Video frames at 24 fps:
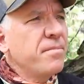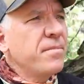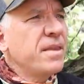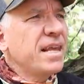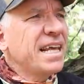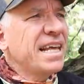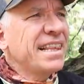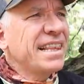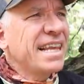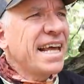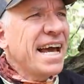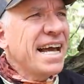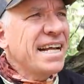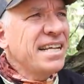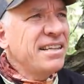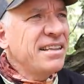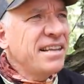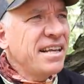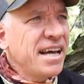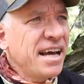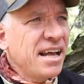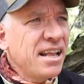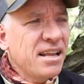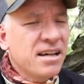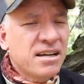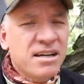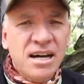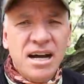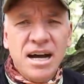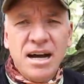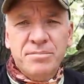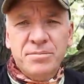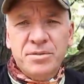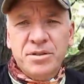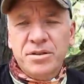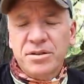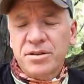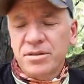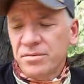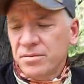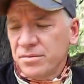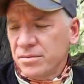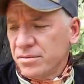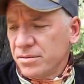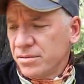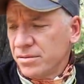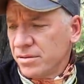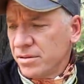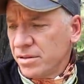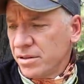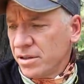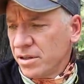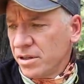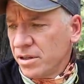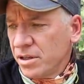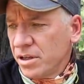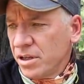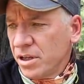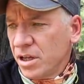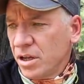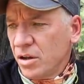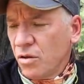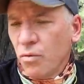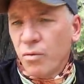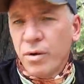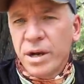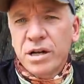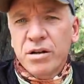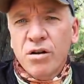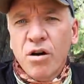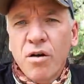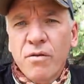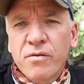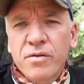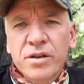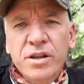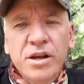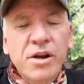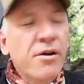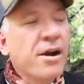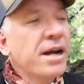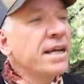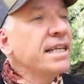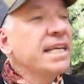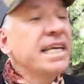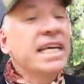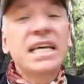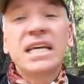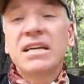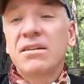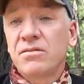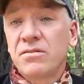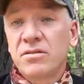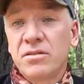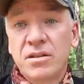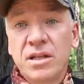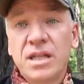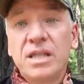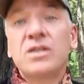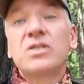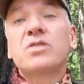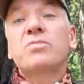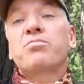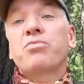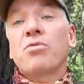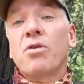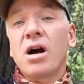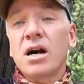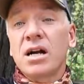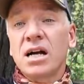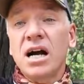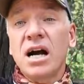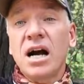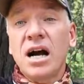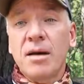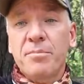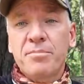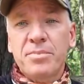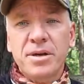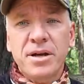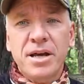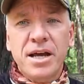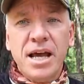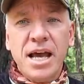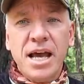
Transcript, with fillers: They landed the helicopter, went over there, and he, he sprung up